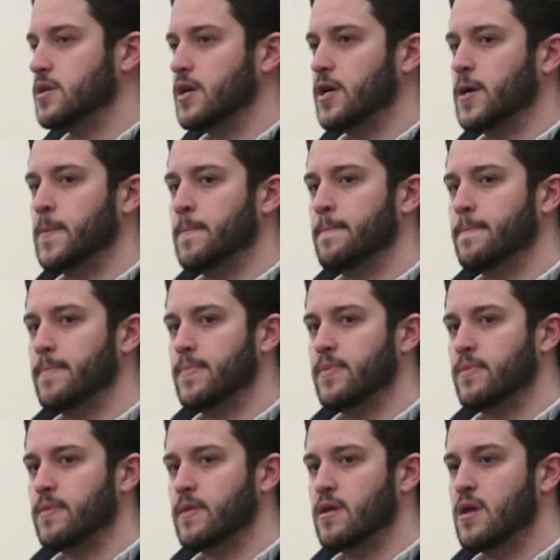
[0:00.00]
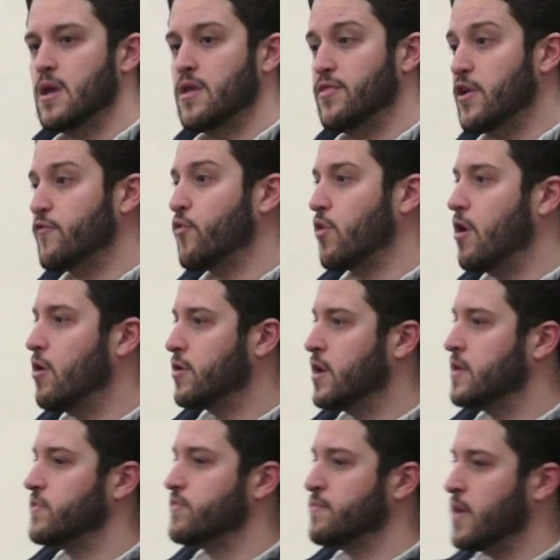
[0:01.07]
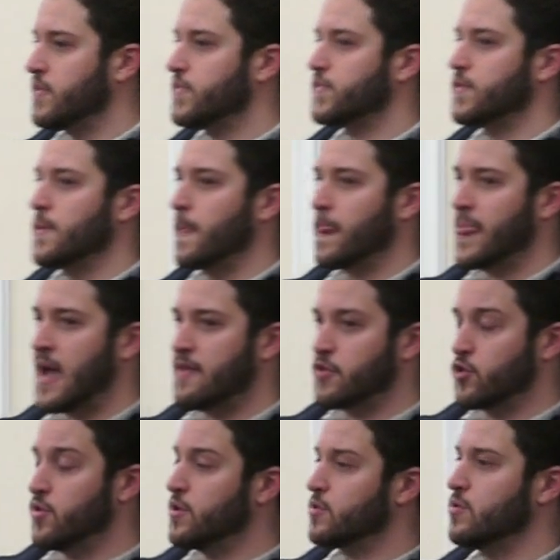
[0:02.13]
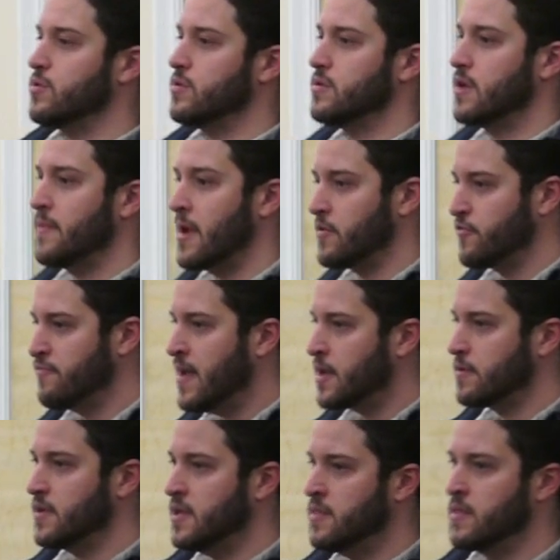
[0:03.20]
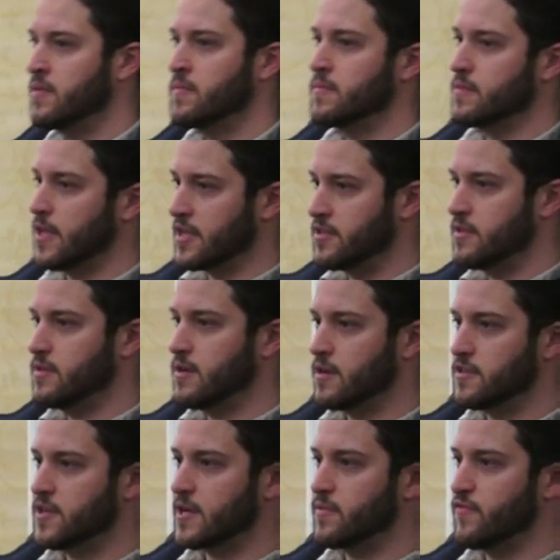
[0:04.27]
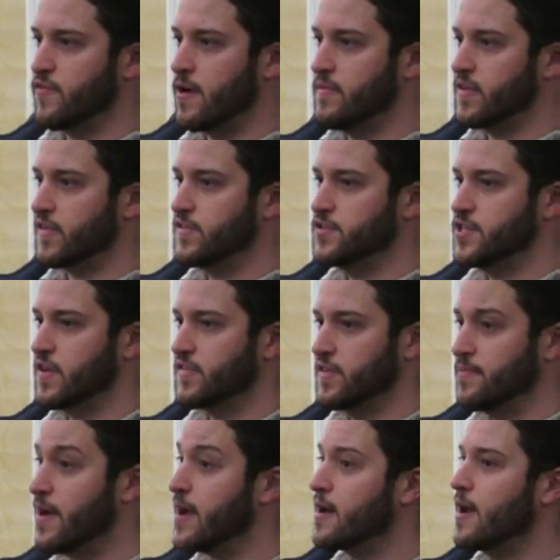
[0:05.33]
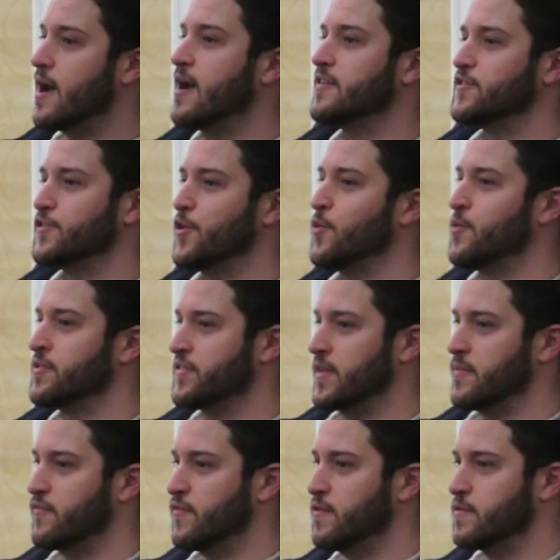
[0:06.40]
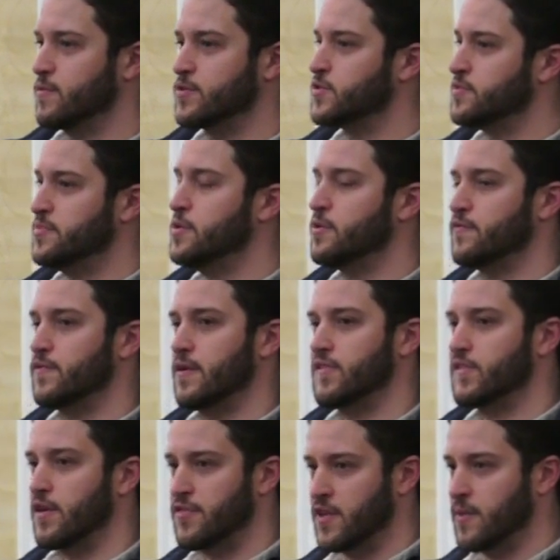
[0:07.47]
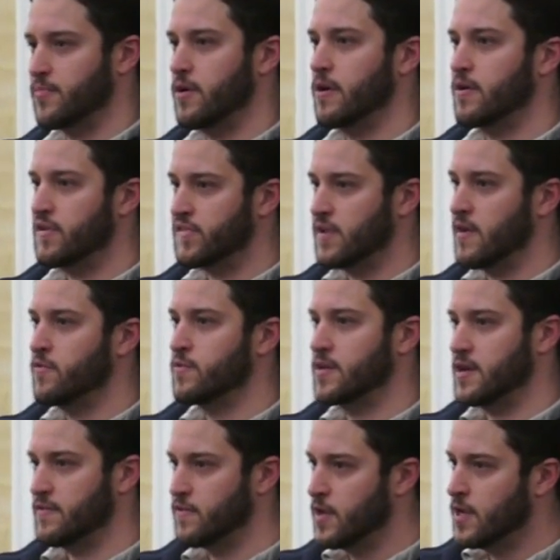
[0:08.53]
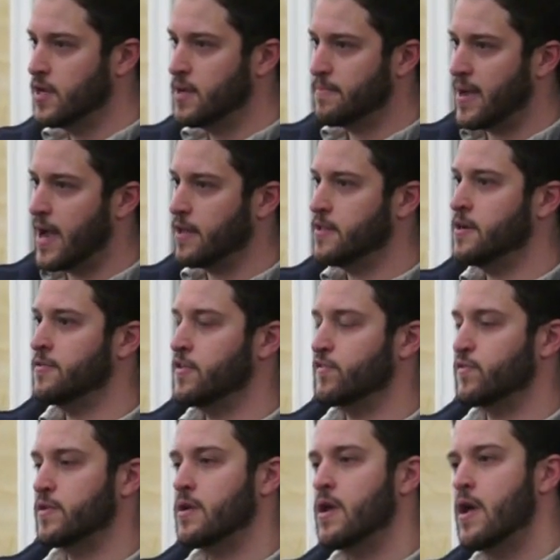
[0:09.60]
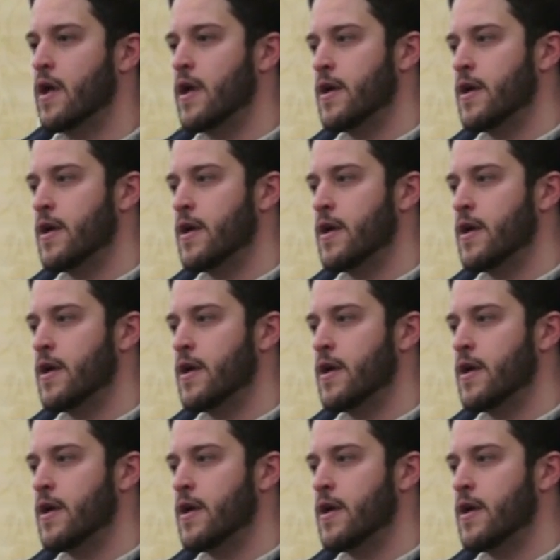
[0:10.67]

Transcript: Um, therefore, all guns must have a critical amount of metal in them, like the Undetectable Firearms Act suggested, but ah, to go one step further, which was beautiful. I saw Think Progress and everyone kind of pile in on this one.